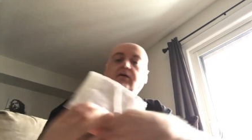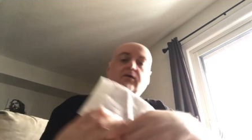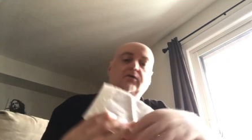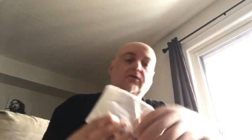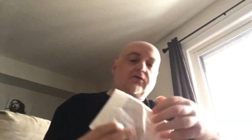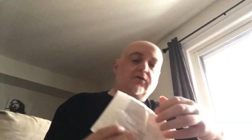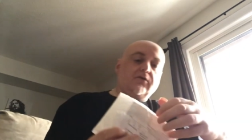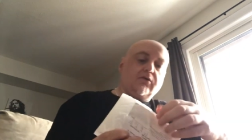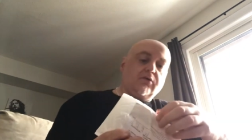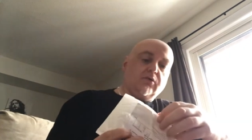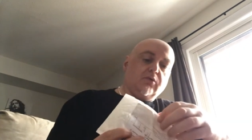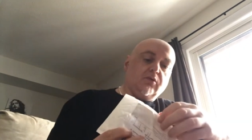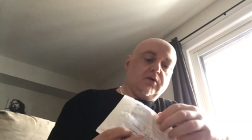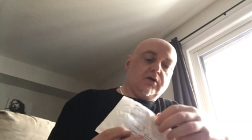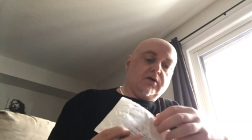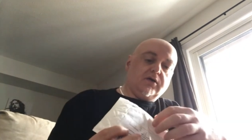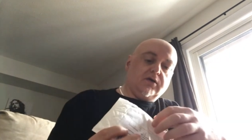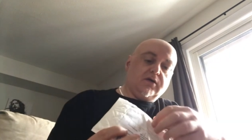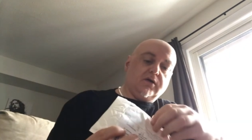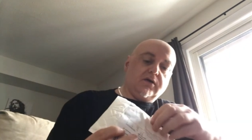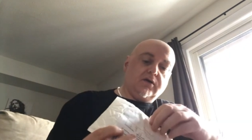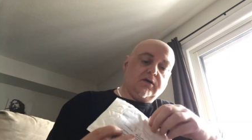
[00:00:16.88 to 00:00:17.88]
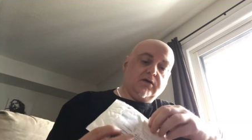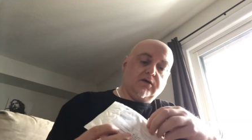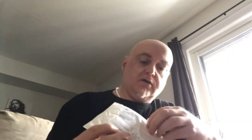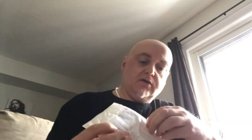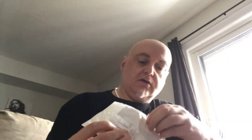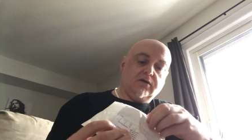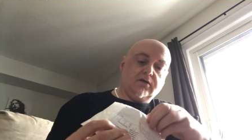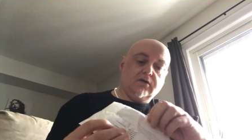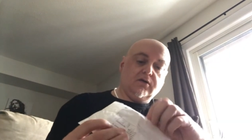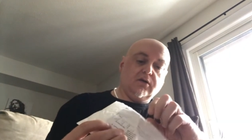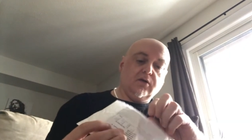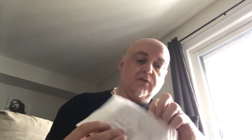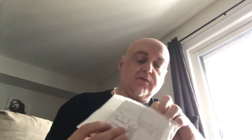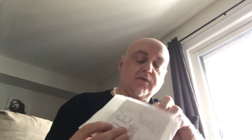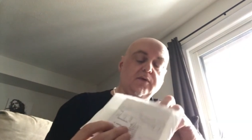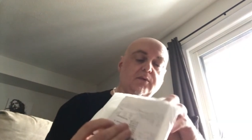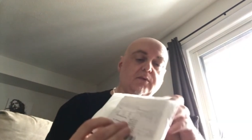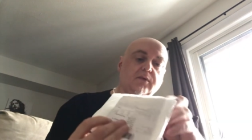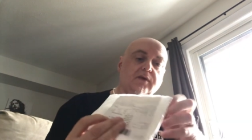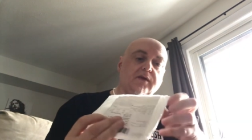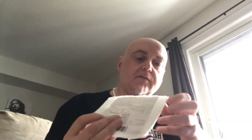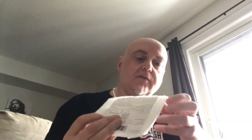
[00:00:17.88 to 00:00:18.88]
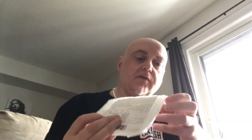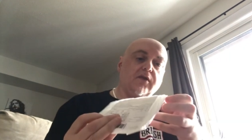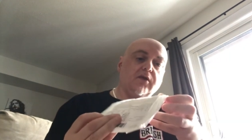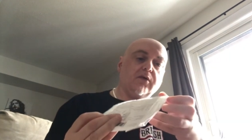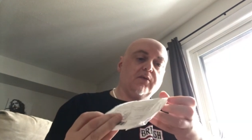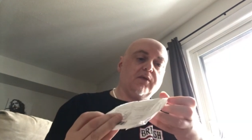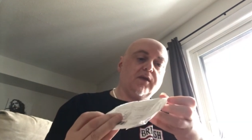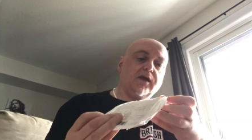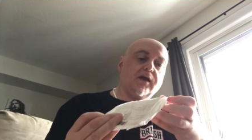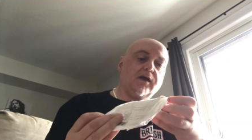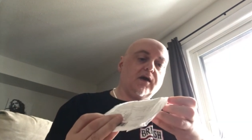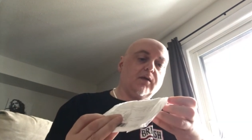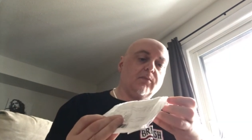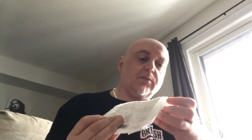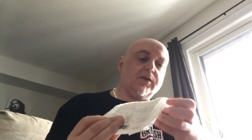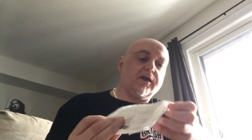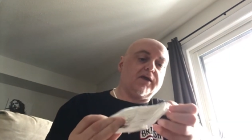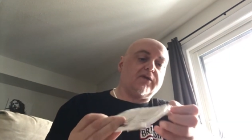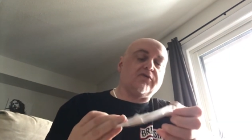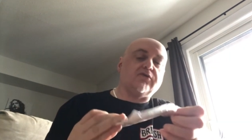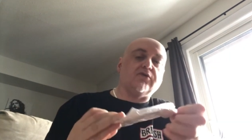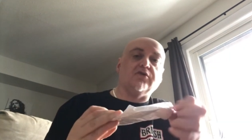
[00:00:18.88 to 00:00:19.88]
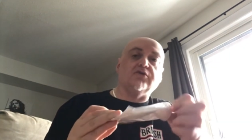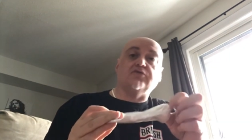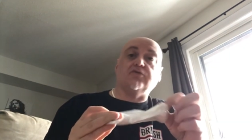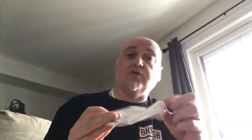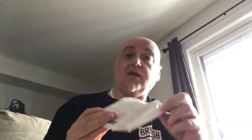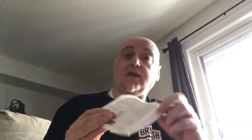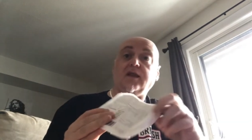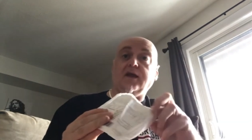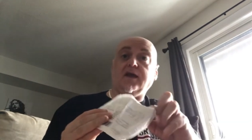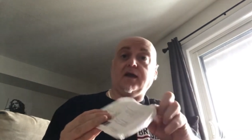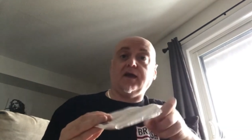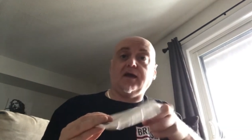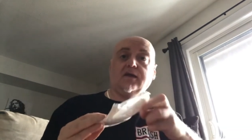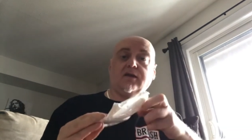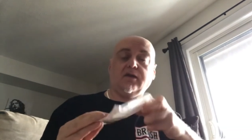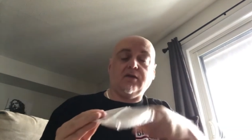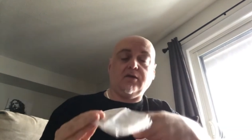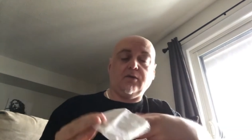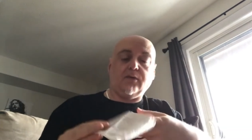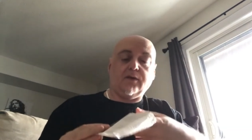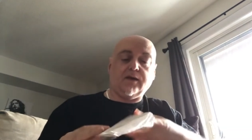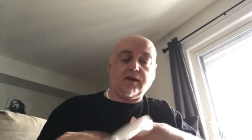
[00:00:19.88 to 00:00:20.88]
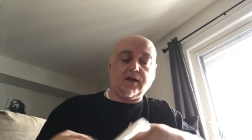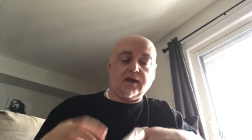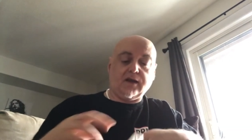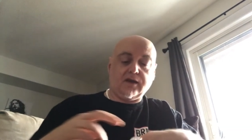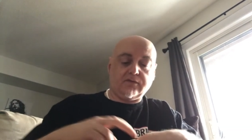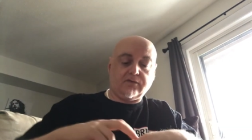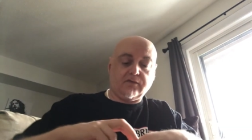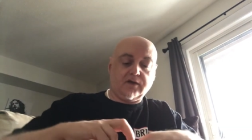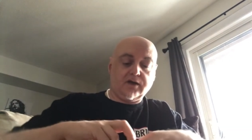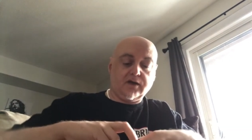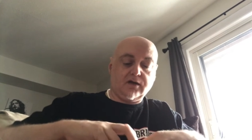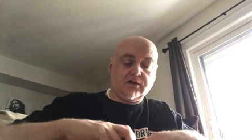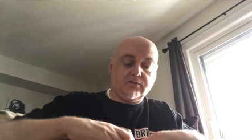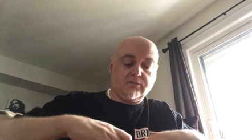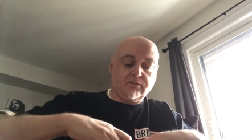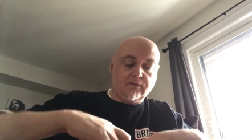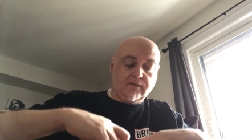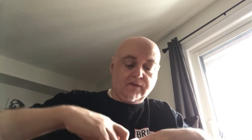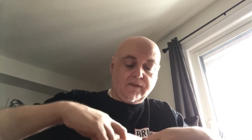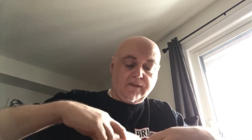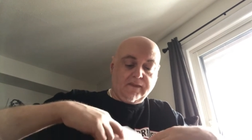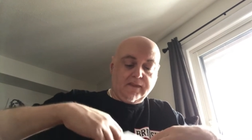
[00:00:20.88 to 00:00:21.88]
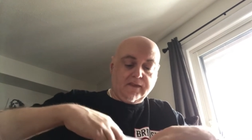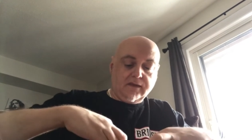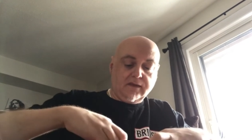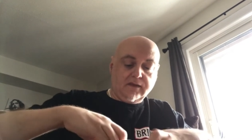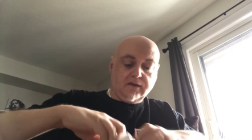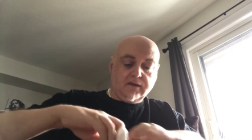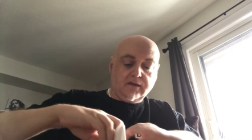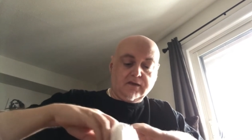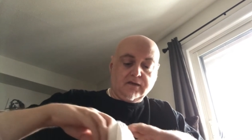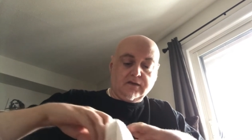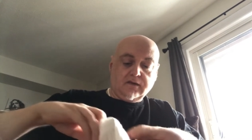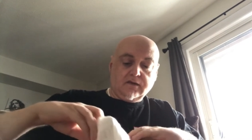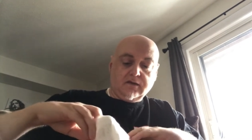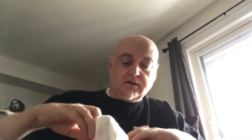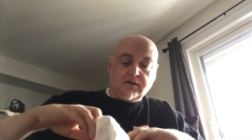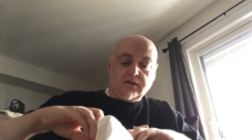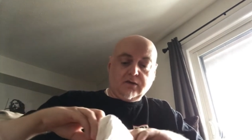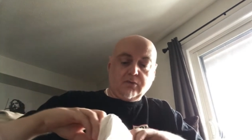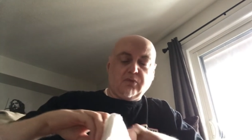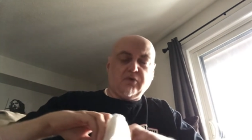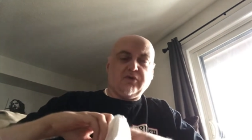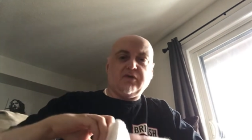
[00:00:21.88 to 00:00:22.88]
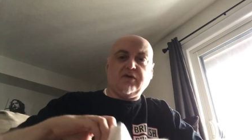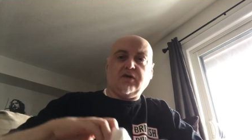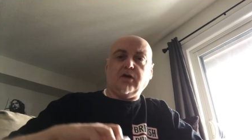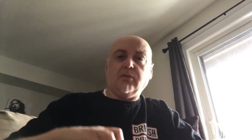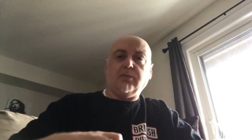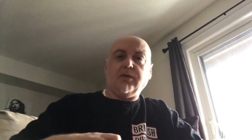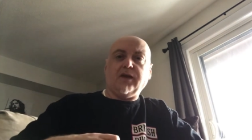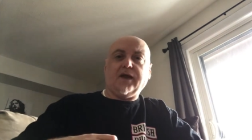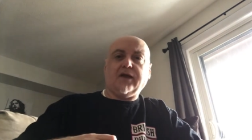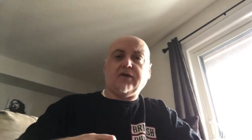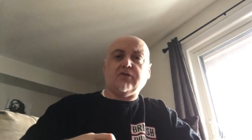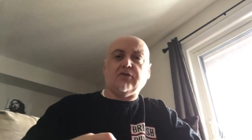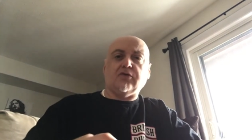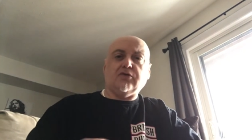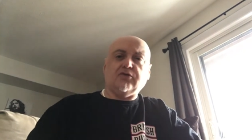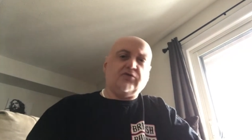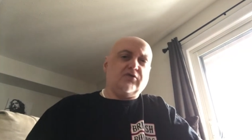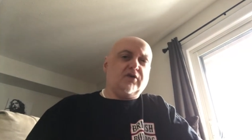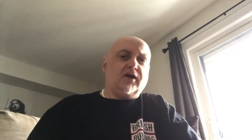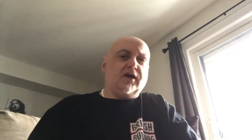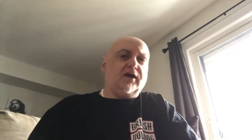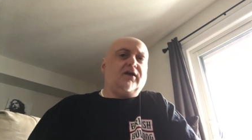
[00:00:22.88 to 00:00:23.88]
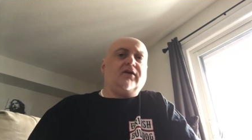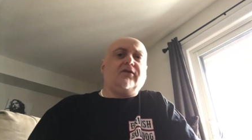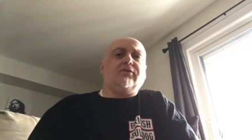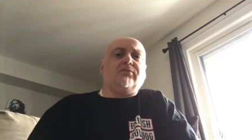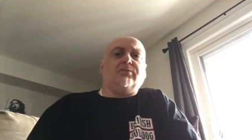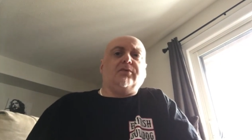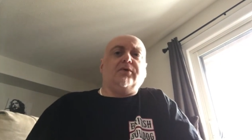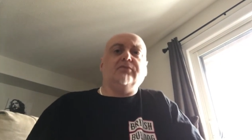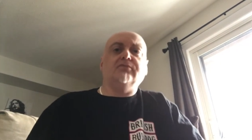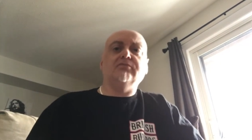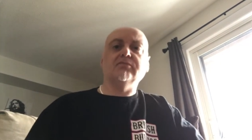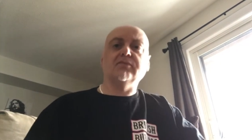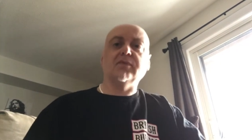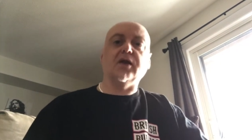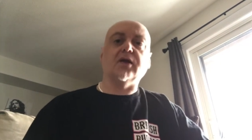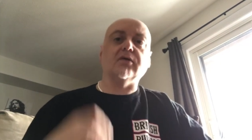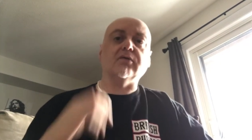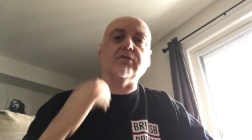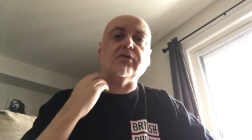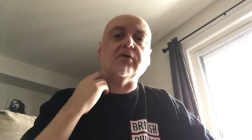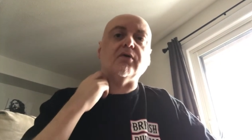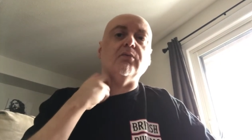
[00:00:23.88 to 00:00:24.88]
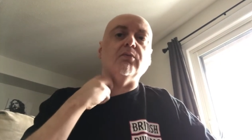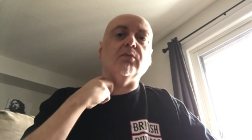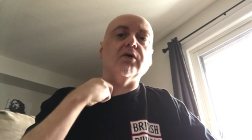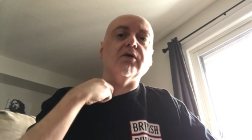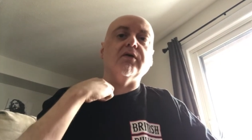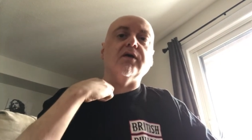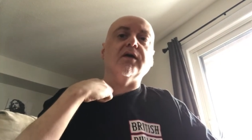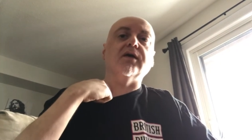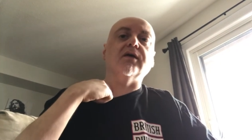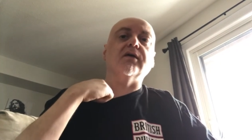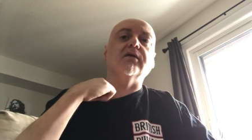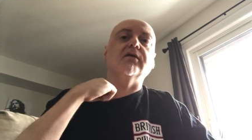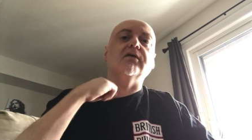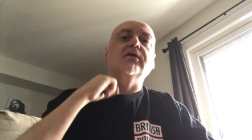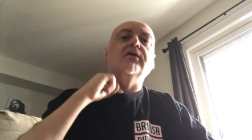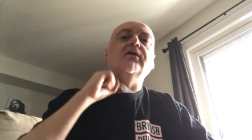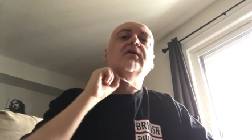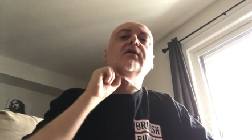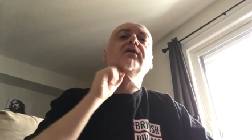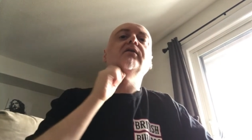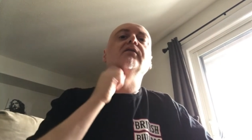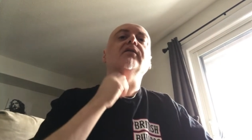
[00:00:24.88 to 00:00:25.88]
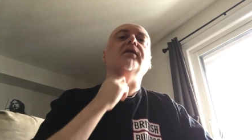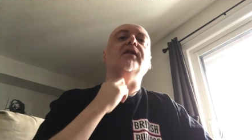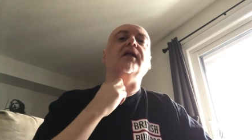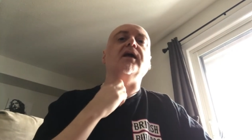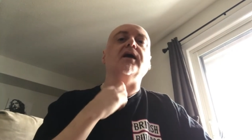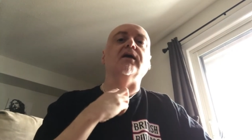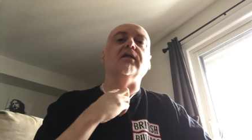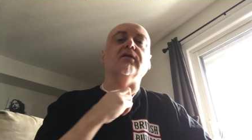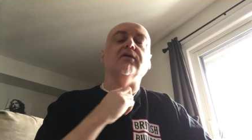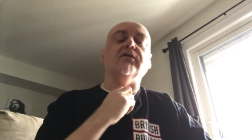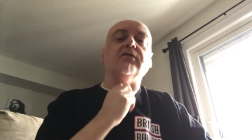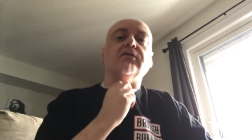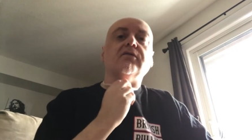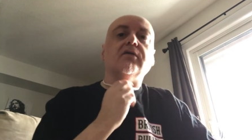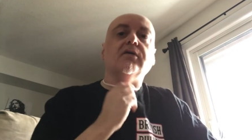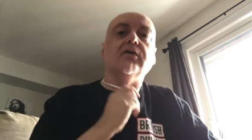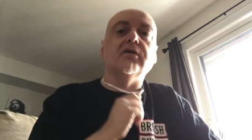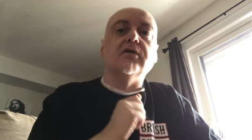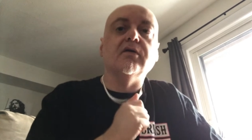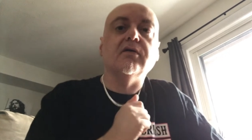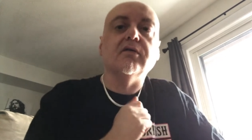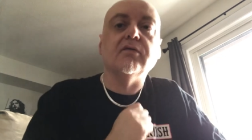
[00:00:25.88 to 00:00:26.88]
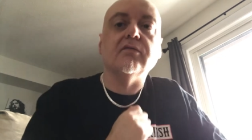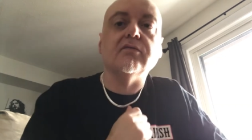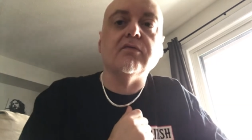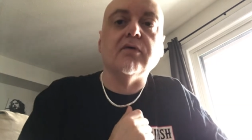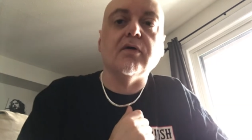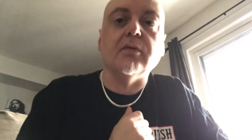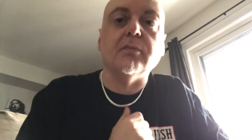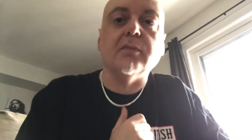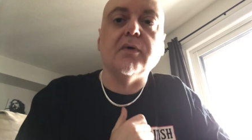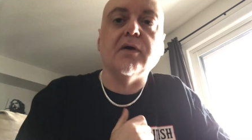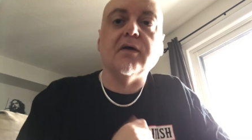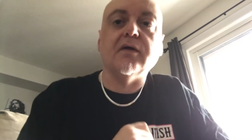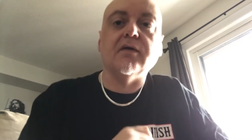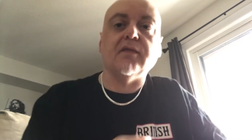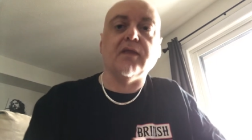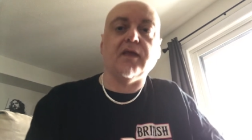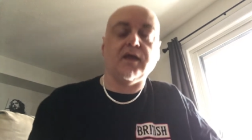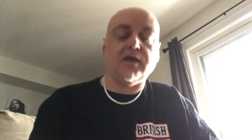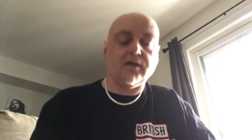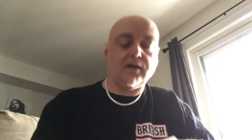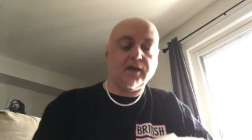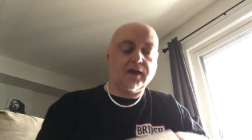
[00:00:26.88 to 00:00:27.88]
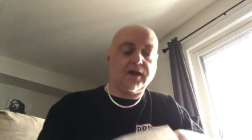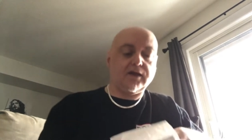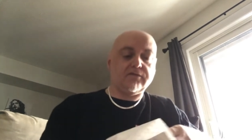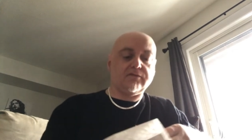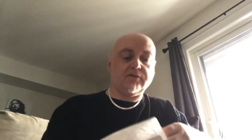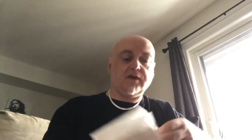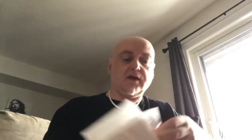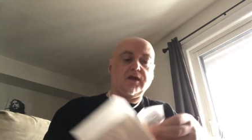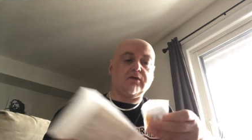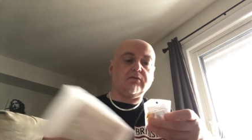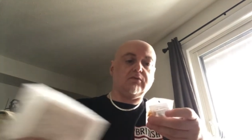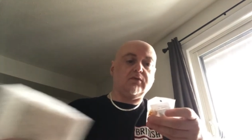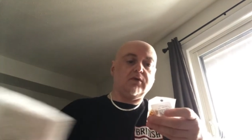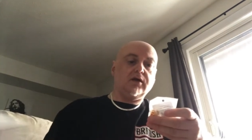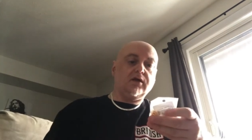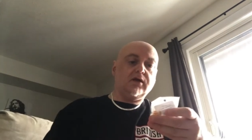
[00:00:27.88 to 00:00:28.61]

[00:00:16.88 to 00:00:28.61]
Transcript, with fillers: So, hopefully I won't have to do any complex surgery like I had to do on the last video. It wasn't complex surgery, I guess, but you know, so I'm wearing the necklace from the last video.